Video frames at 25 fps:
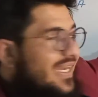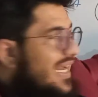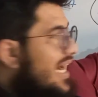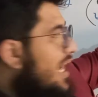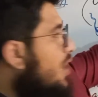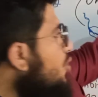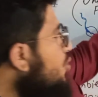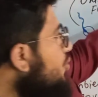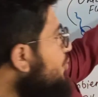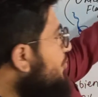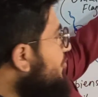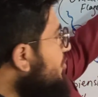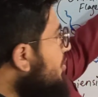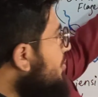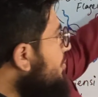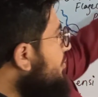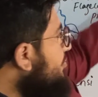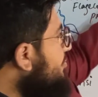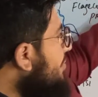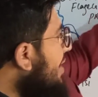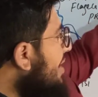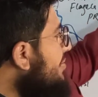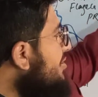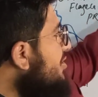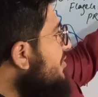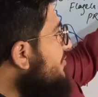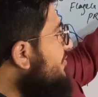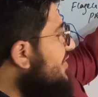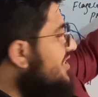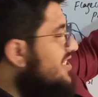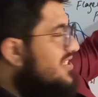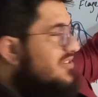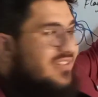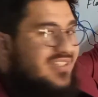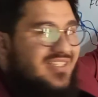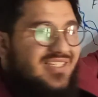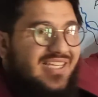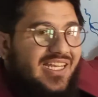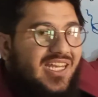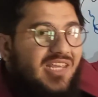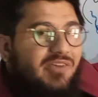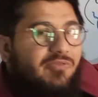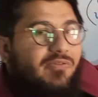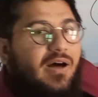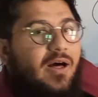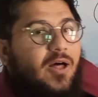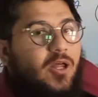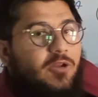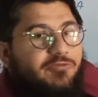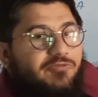Now, by means of this
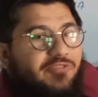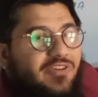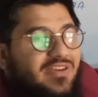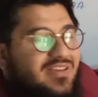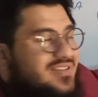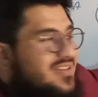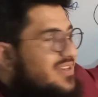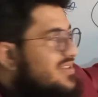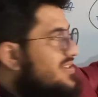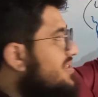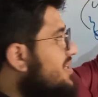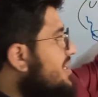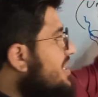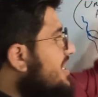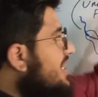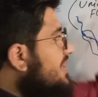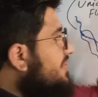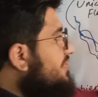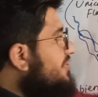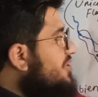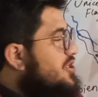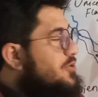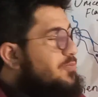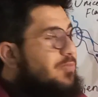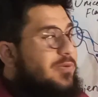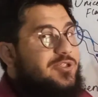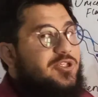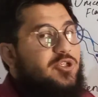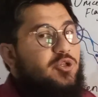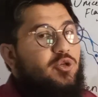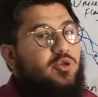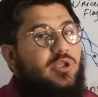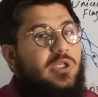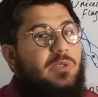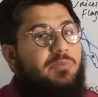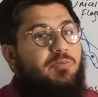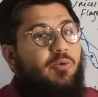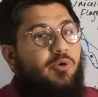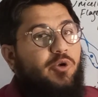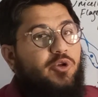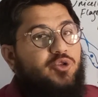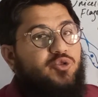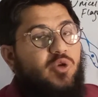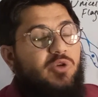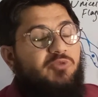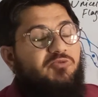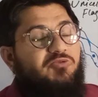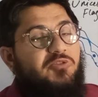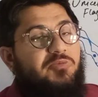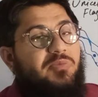saliva or feces, this particular
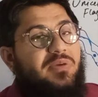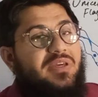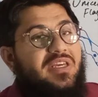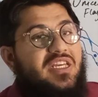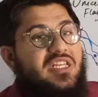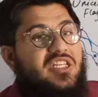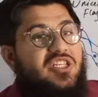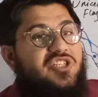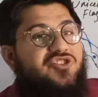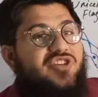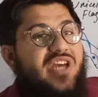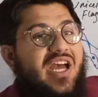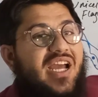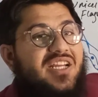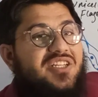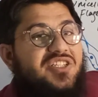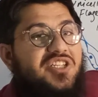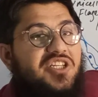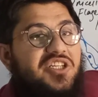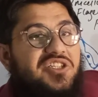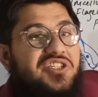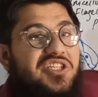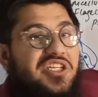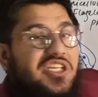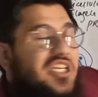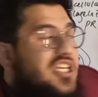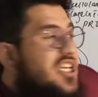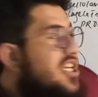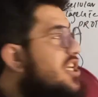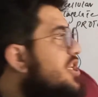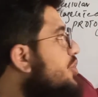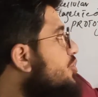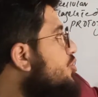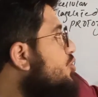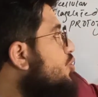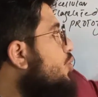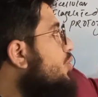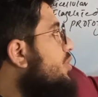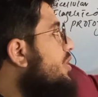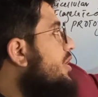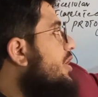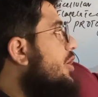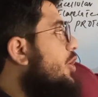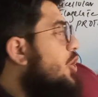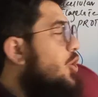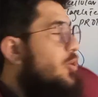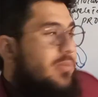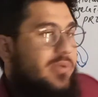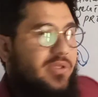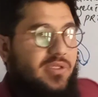protozoa will be injected into the
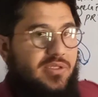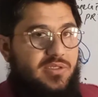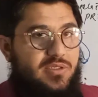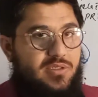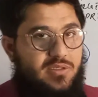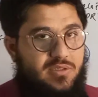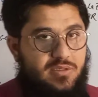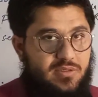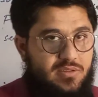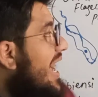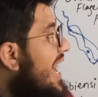humans.